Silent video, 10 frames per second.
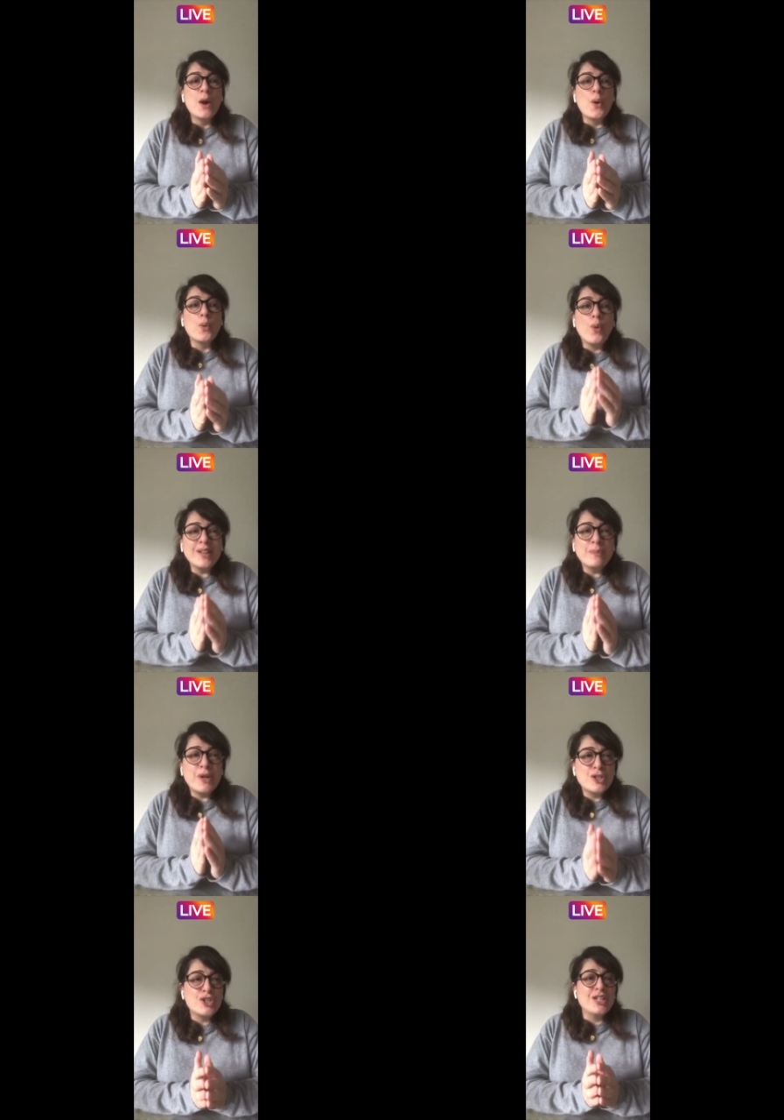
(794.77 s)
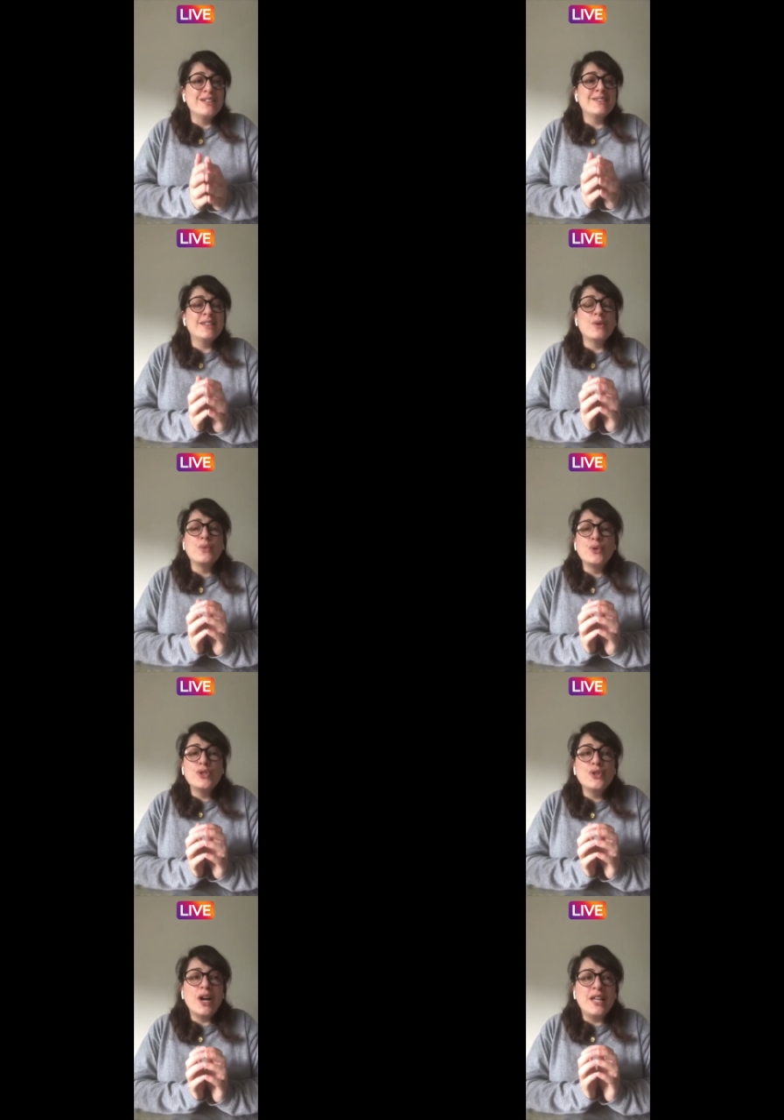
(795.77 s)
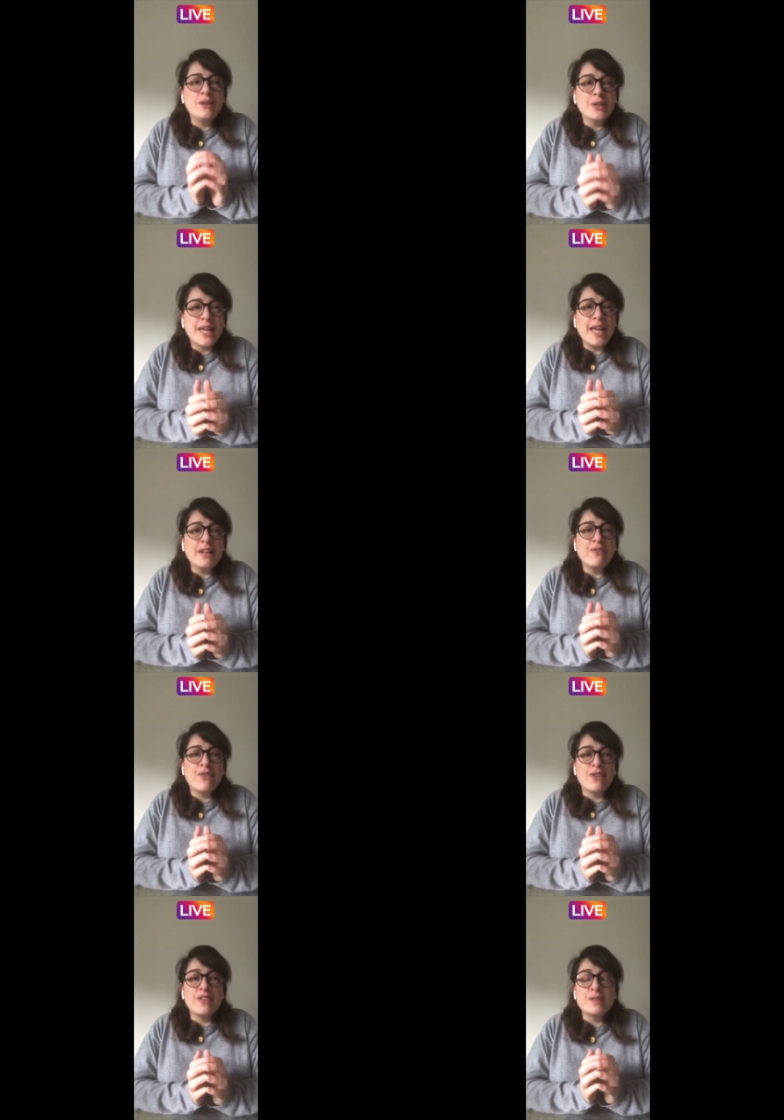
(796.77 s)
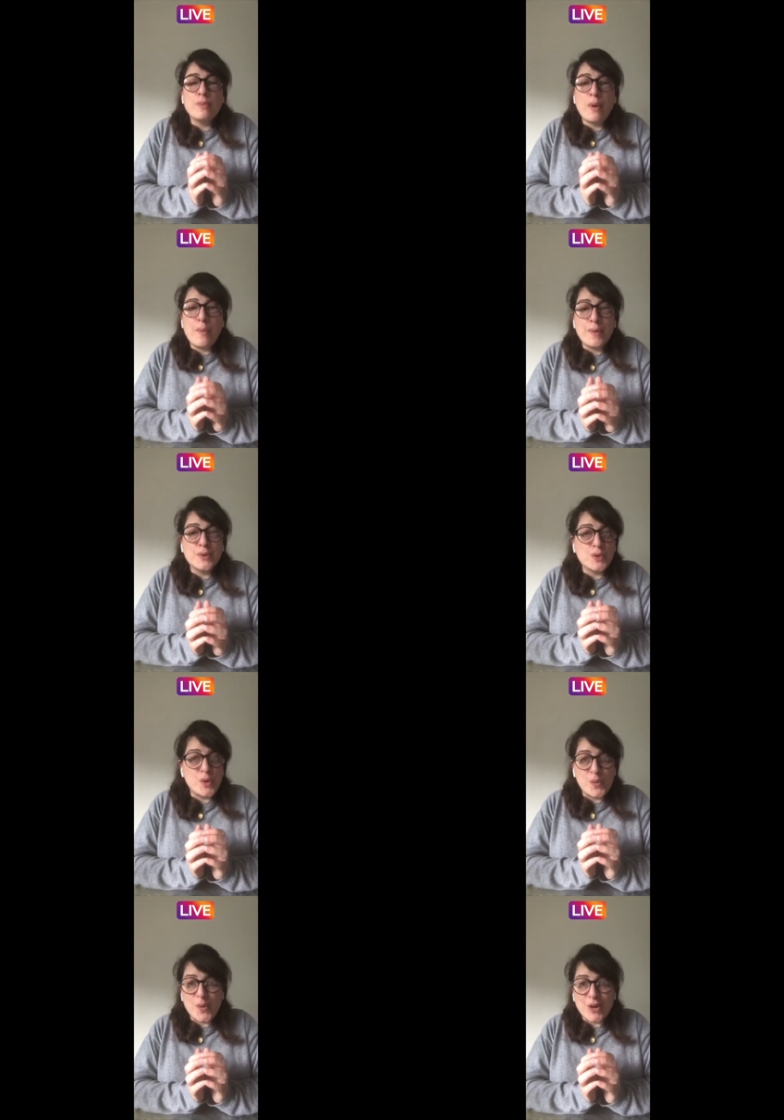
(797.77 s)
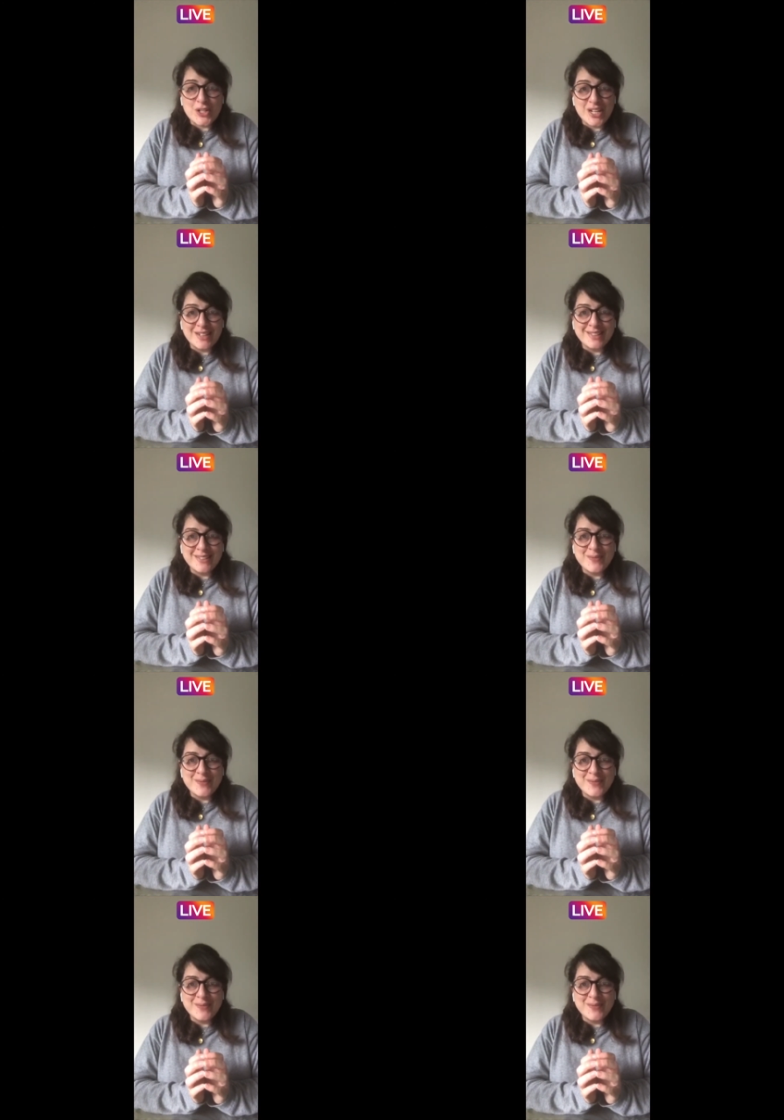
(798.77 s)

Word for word: What budget would you allocate for this pop-up store project?